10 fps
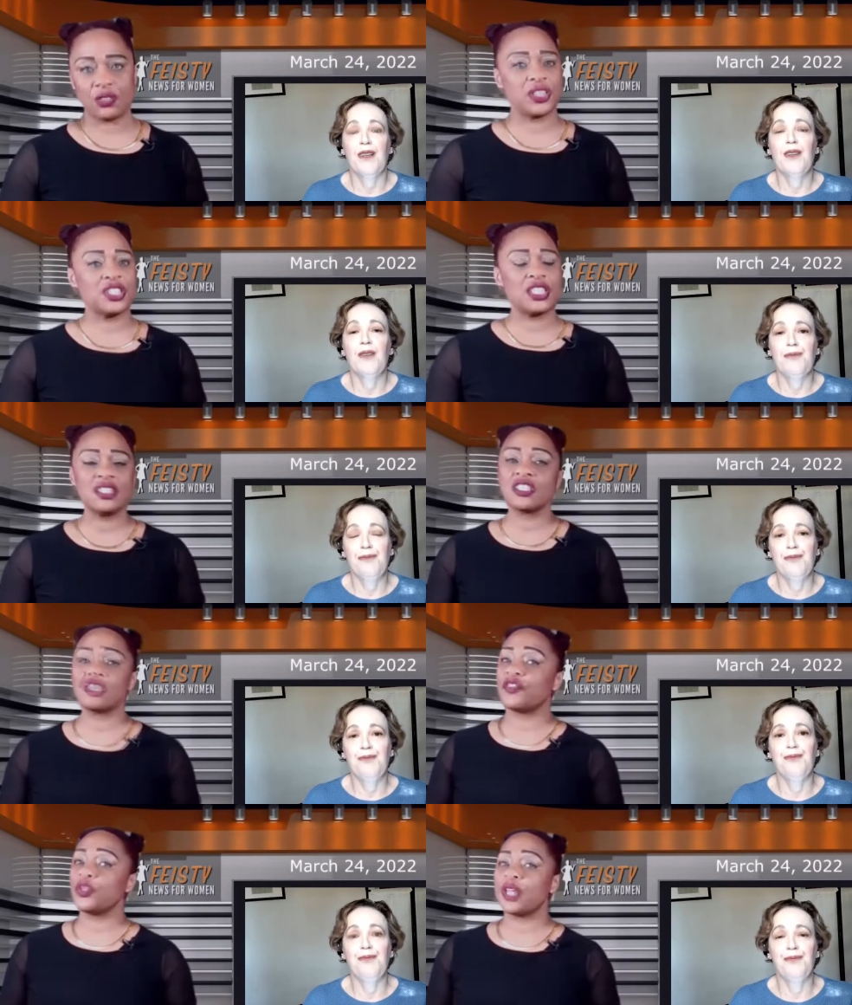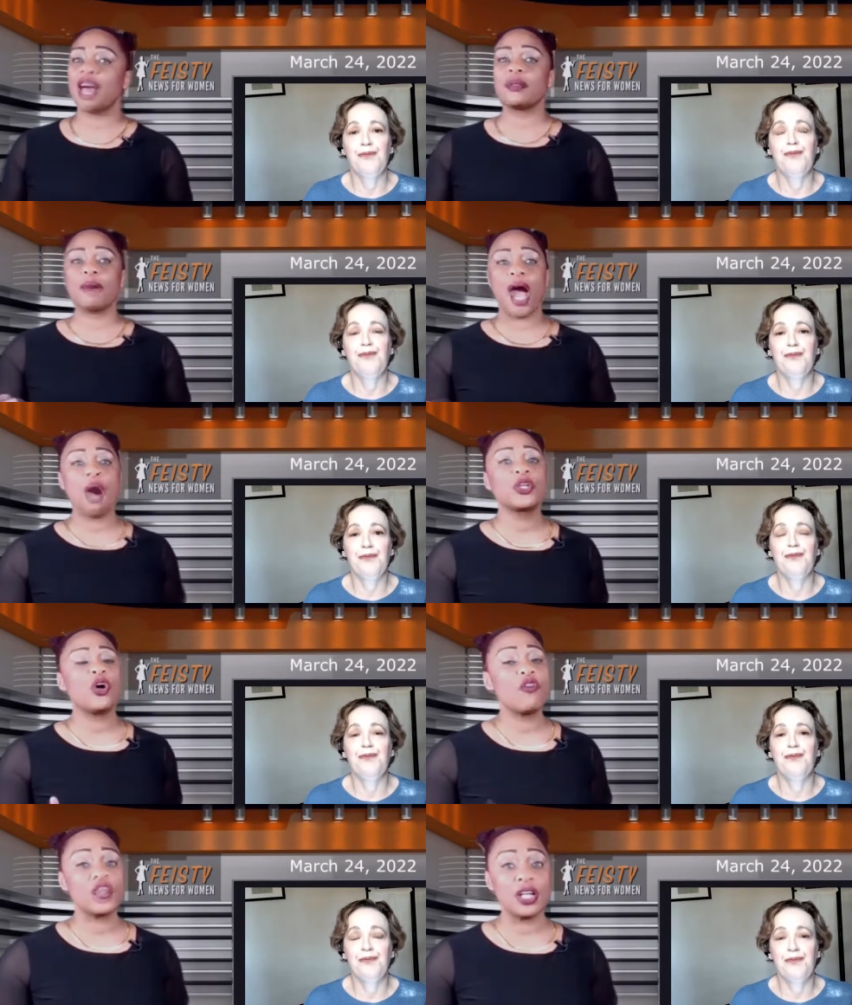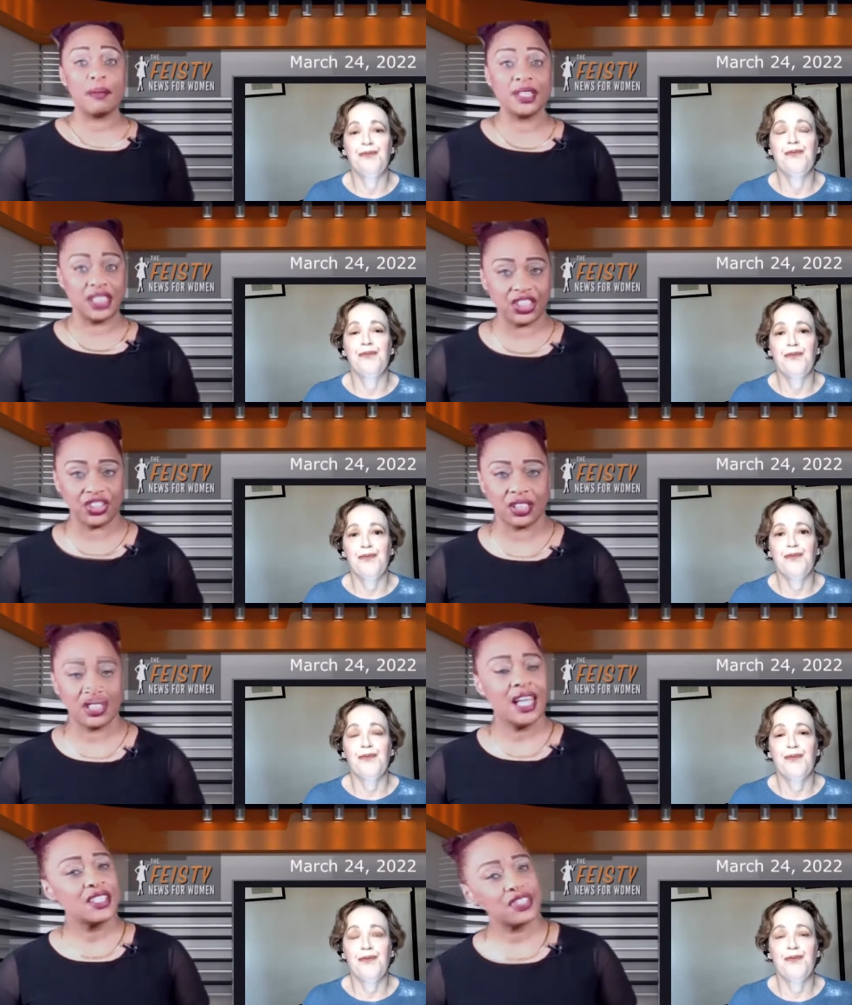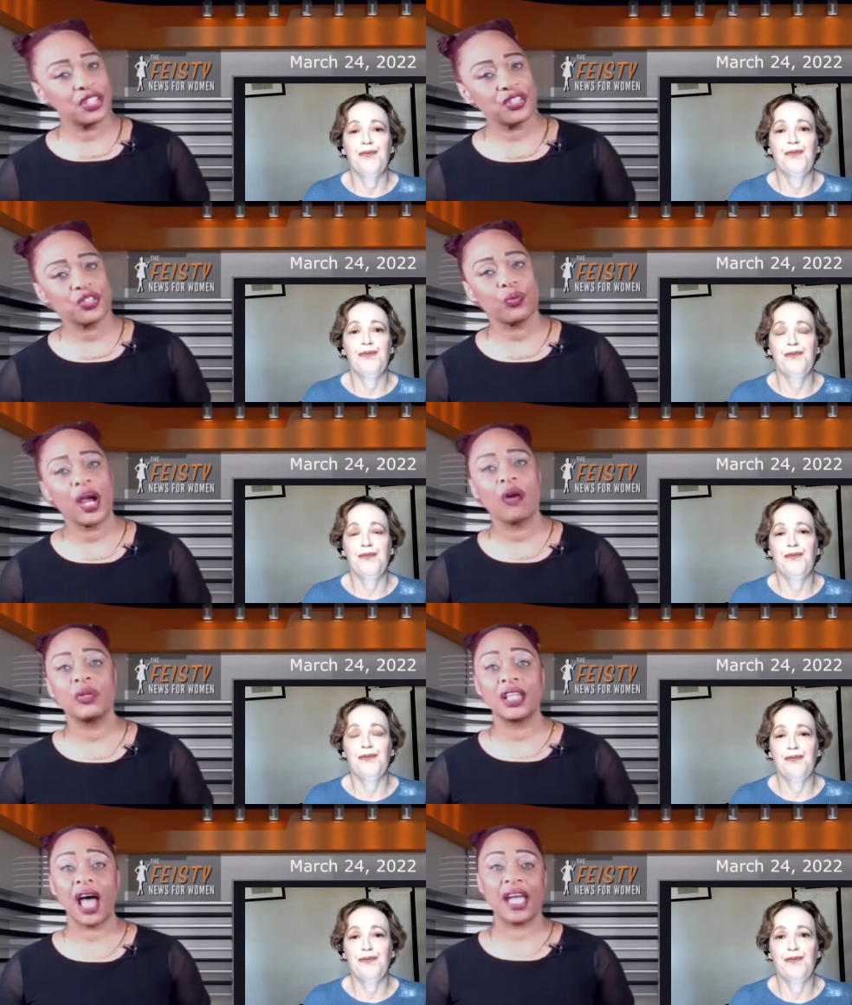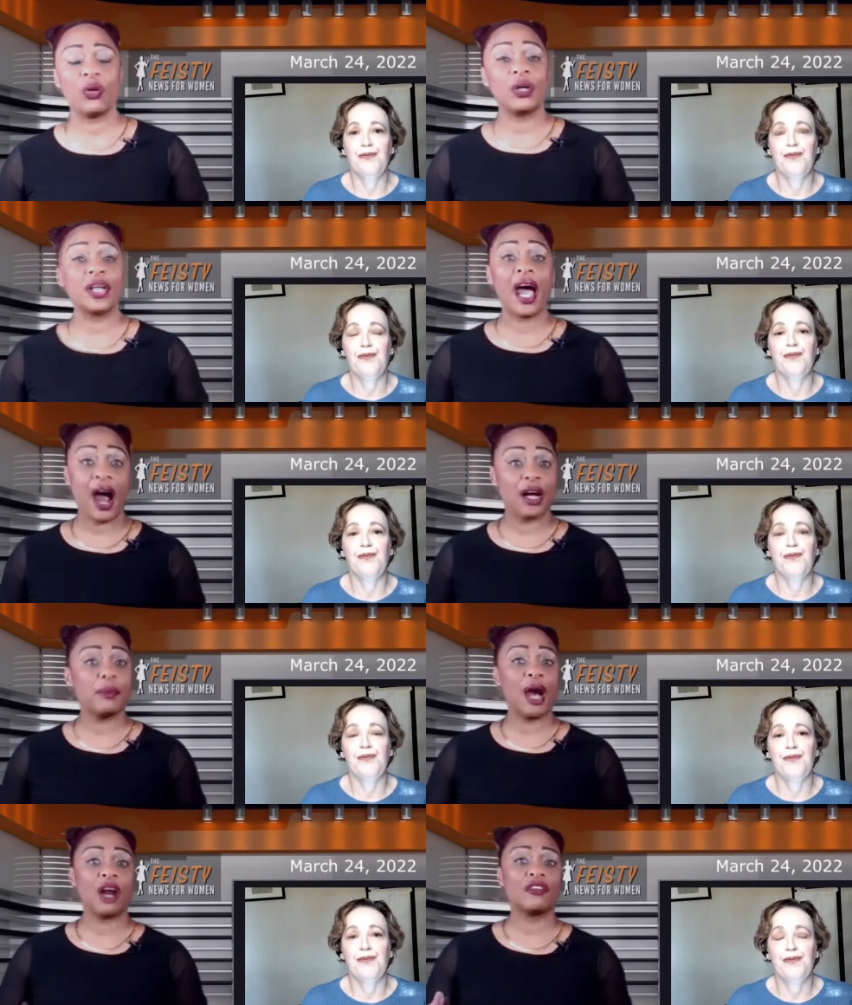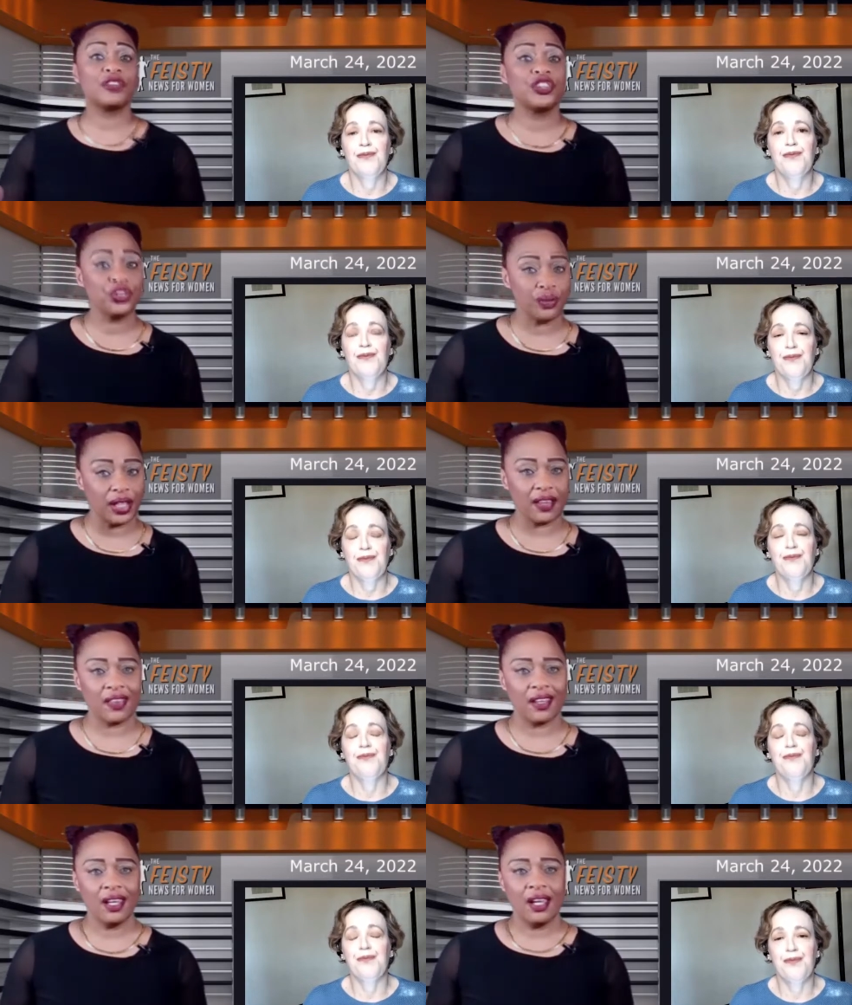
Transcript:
Speaker 1: which teaches the view that the power to overcome addiction centers around relying on a higher power for strength.